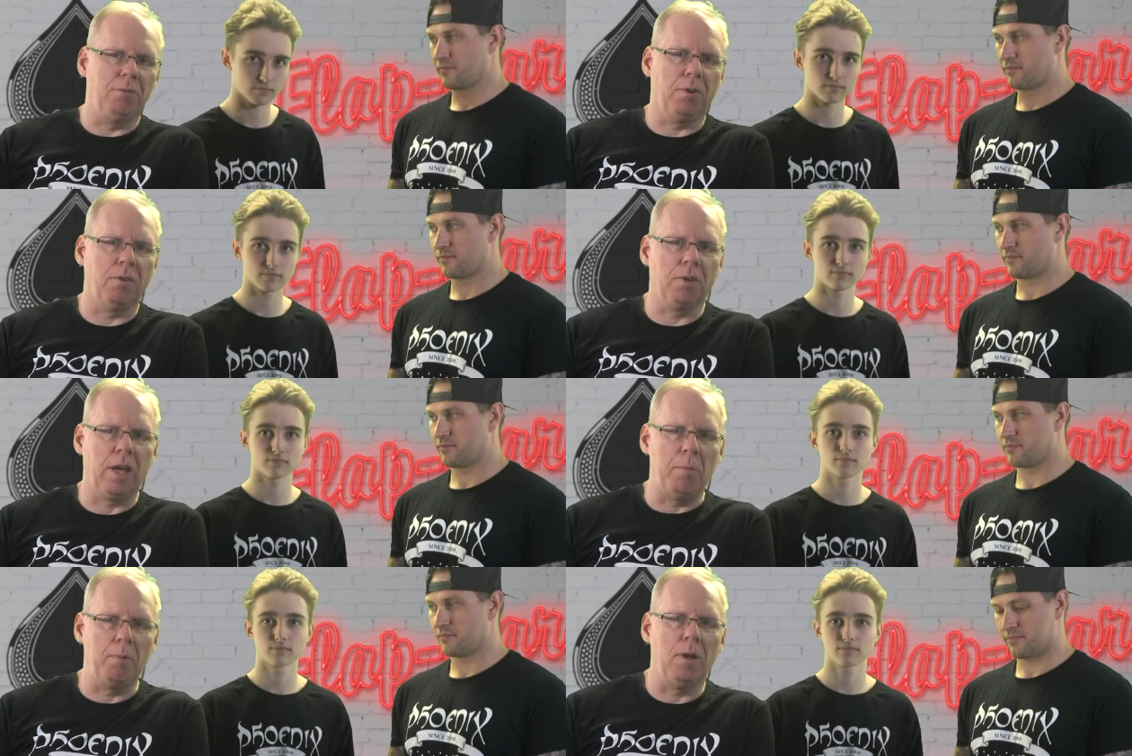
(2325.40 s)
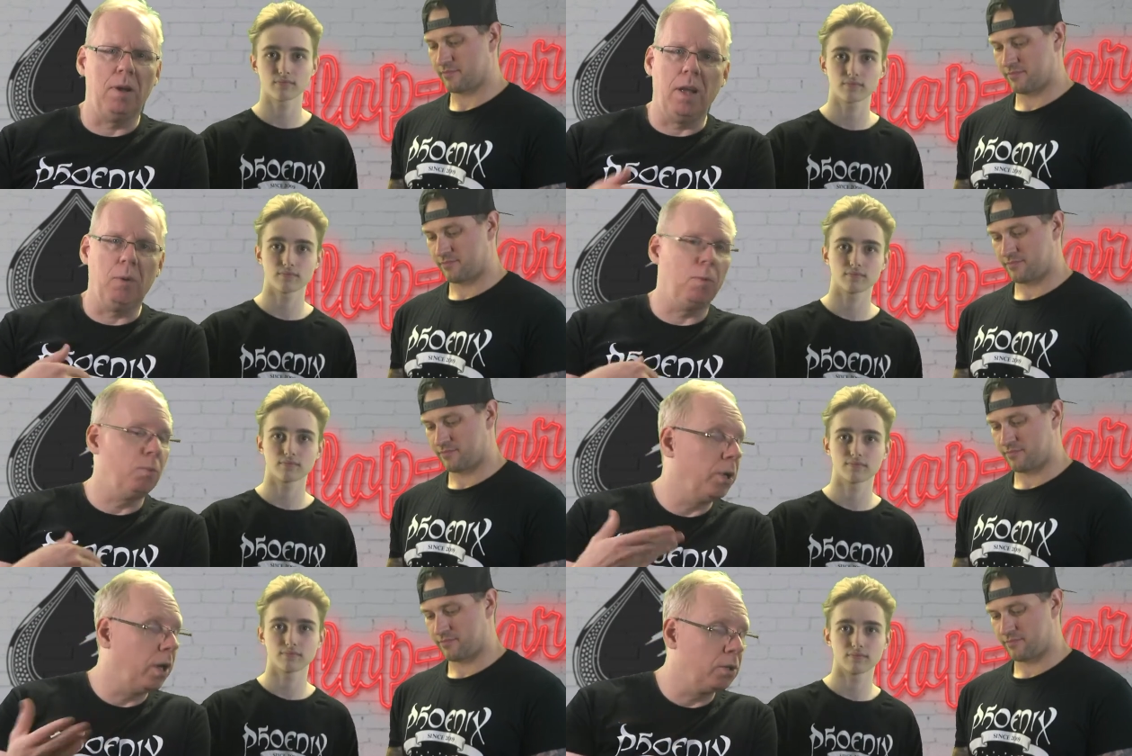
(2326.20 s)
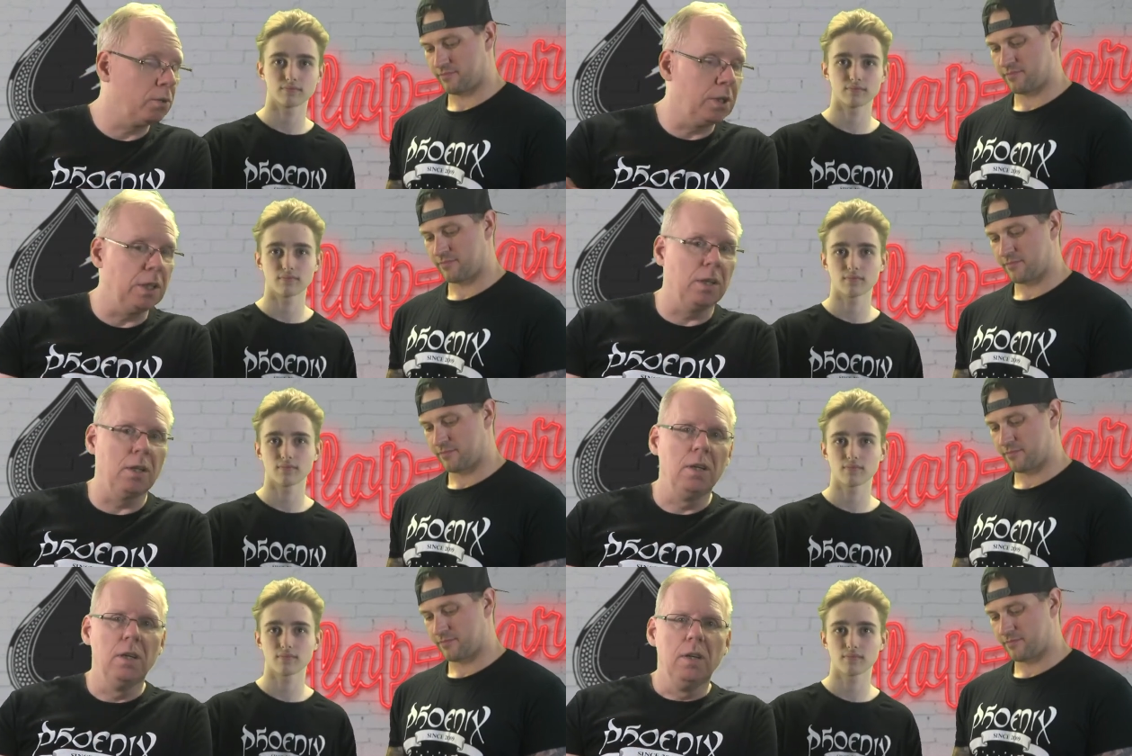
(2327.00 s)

Speaker 1: in front of a camera, like what we are doing here.